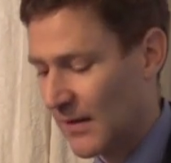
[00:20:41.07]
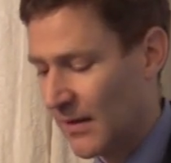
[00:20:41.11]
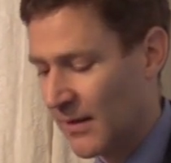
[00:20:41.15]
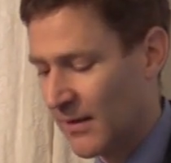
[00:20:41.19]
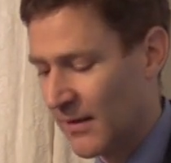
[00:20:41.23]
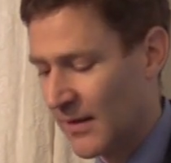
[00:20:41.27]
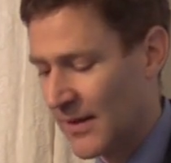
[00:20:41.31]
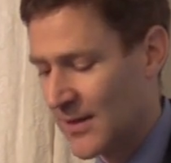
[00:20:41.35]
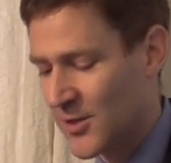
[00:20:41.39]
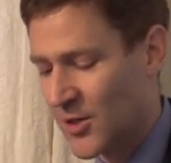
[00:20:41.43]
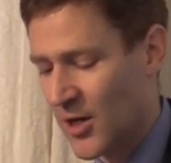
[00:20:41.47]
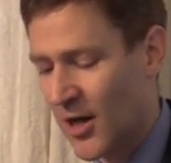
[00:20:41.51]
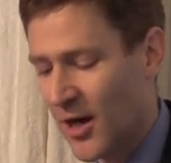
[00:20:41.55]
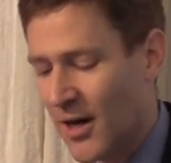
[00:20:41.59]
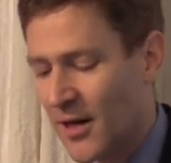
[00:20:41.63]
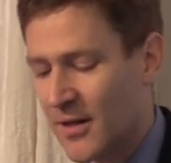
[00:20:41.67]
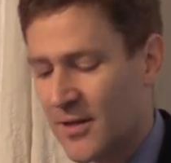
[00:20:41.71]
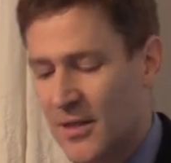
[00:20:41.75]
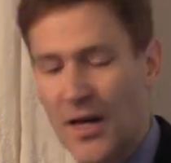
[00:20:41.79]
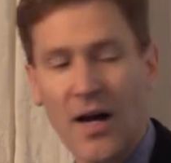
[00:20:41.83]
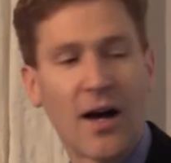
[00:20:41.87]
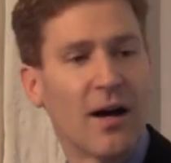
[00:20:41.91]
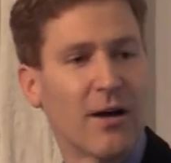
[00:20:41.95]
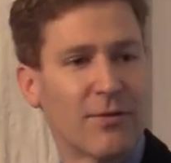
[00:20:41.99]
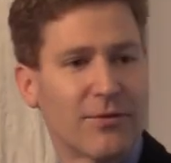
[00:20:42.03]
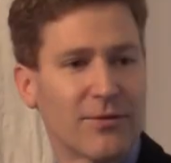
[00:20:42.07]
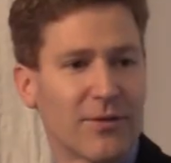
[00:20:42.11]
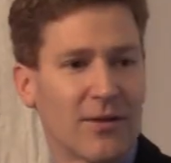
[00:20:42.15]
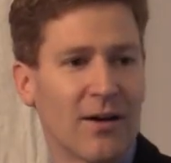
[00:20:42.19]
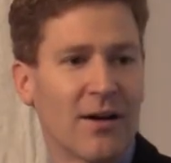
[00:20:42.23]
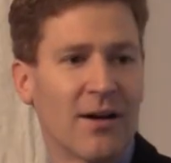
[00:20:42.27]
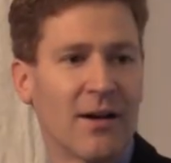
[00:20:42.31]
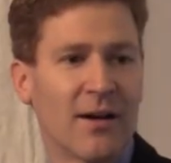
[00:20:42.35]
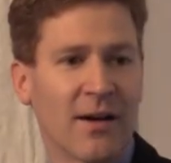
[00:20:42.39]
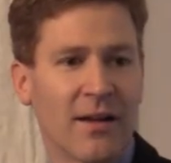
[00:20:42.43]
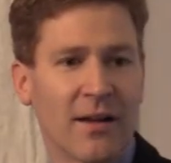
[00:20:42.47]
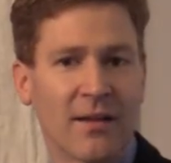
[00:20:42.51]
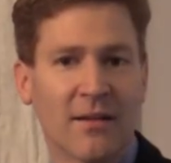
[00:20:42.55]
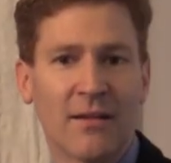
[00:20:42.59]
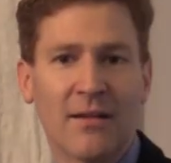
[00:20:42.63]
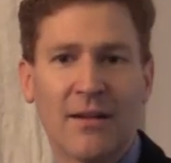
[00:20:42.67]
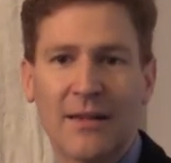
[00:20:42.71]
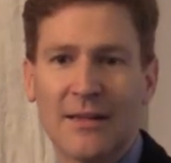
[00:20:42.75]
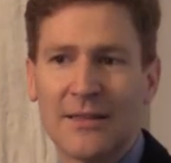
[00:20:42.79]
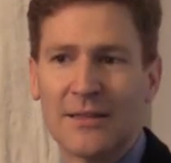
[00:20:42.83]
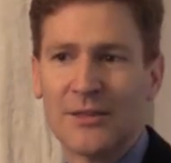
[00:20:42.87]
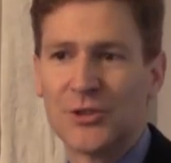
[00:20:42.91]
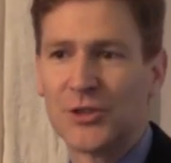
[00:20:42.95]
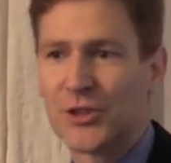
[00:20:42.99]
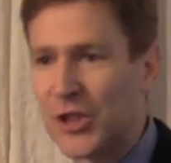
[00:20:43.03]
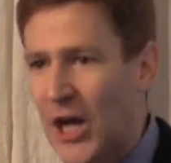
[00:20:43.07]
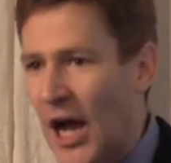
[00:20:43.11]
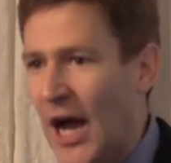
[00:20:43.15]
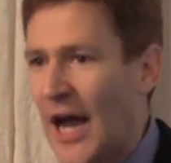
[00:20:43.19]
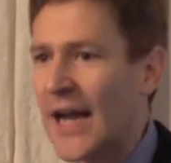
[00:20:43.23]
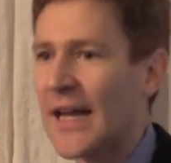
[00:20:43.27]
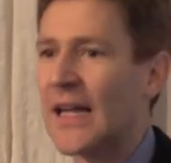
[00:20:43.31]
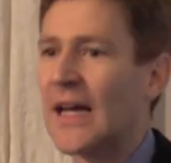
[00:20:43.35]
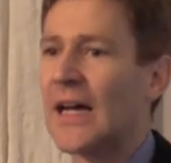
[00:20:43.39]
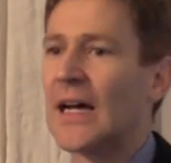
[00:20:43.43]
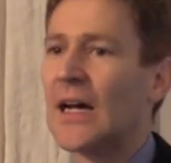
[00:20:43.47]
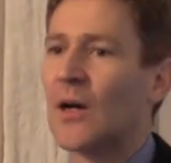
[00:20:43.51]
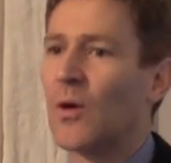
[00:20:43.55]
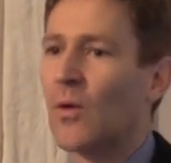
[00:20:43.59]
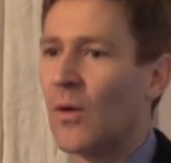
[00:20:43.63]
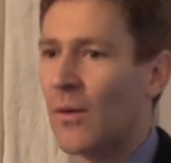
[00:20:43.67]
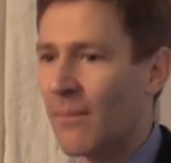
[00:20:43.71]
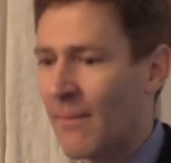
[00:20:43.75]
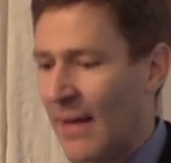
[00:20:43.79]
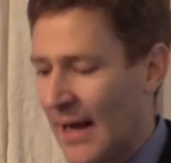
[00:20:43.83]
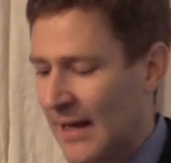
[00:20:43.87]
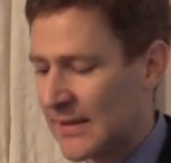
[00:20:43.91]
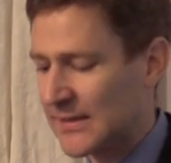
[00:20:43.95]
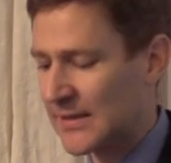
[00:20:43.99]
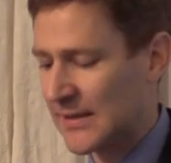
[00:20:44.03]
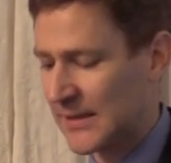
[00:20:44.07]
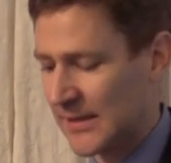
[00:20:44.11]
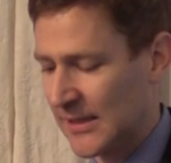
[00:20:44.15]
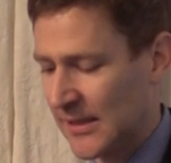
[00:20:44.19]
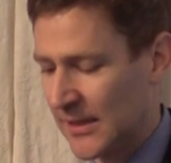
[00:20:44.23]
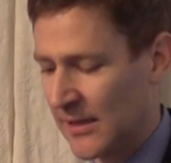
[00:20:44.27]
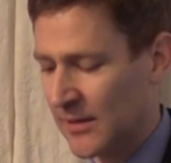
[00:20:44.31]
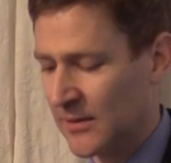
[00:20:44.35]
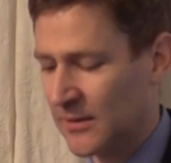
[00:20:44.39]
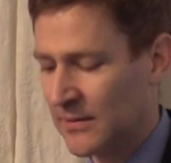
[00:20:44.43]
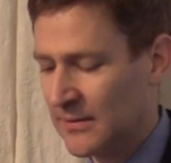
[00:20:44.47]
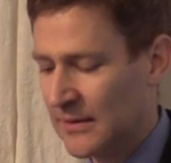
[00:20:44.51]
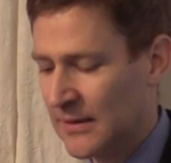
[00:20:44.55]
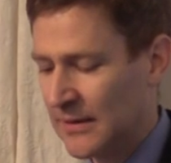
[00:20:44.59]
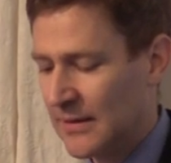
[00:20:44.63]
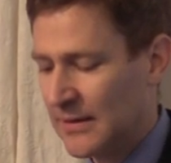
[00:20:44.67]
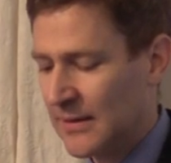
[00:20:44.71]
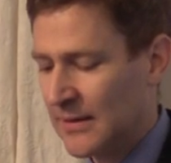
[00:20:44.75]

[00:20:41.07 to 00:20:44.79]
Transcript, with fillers: And they talk tough on China or Mexico,